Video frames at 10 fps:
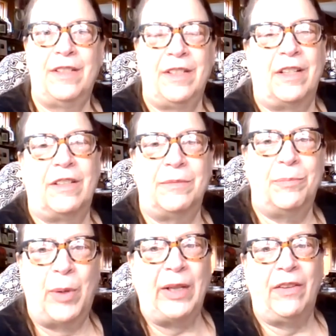So,
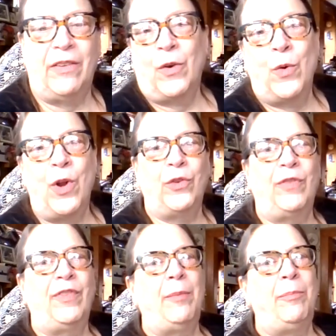but who knows
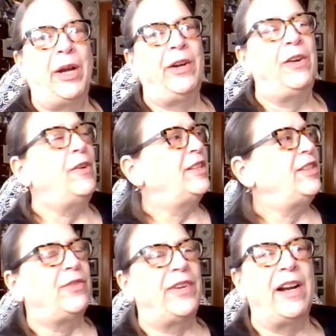if they buried her or
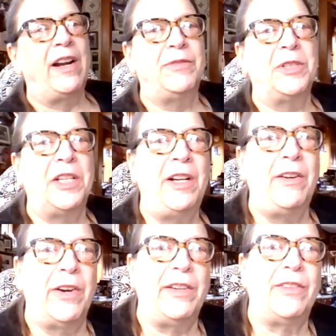just ran off with the
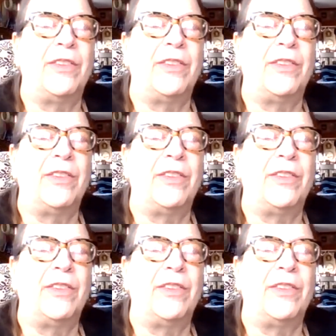earring.